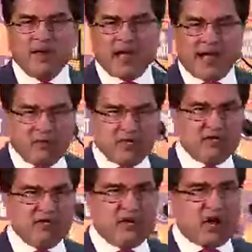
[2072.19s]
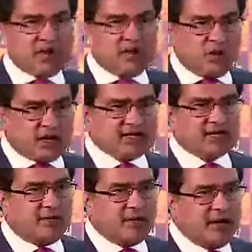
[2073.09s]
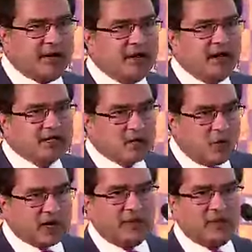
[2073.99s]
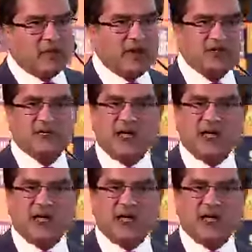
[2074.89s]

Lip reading: I don't think our work is complete. It's a work in progress.